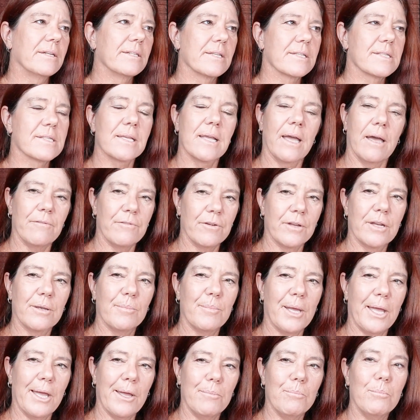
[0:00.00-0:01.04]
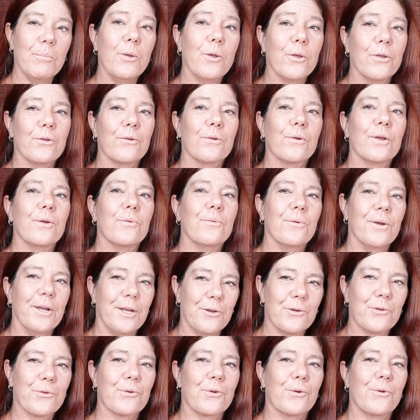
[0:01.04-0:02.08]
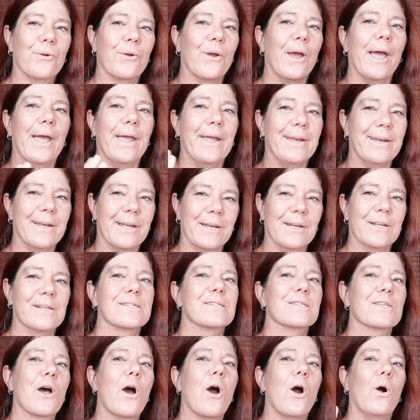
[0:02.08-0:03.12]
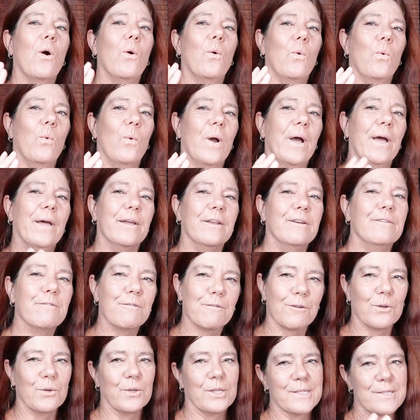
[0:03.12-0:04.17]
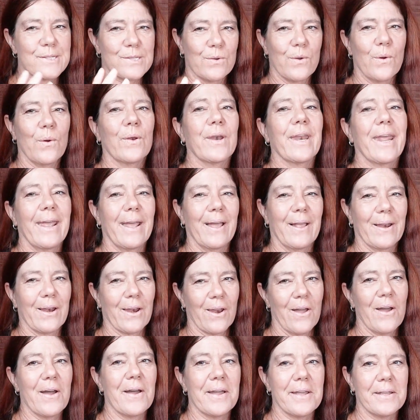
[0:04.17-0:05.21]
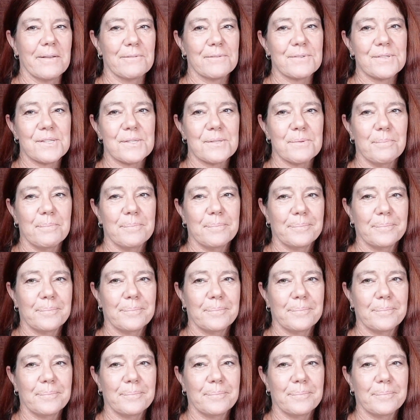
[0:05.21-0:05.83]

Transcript: discovered about Mercury retrograde and its whole influence on our lives.